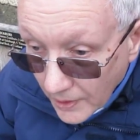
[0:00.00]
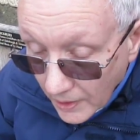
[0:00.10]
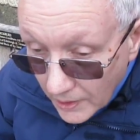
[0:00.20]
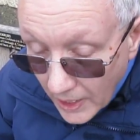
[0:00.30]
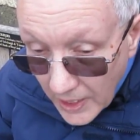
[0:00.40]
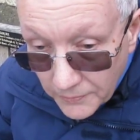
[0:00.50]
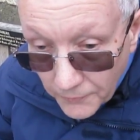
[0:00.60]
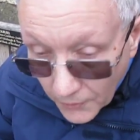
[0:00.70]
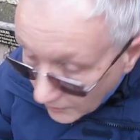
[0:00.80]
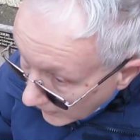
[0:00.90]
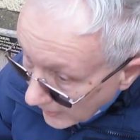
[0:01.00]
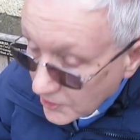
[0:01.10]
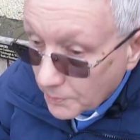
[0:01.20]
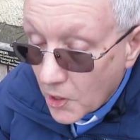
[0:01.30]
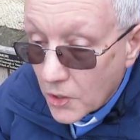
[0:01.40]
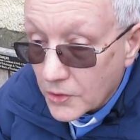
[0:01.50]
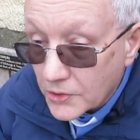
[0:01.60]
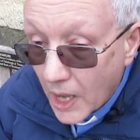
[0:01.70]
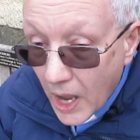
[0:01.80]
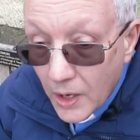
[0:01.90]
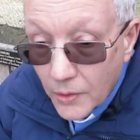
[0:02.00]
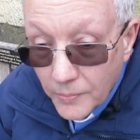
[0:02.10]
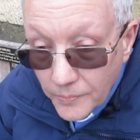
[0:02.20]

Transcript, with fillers: And I fully expose now,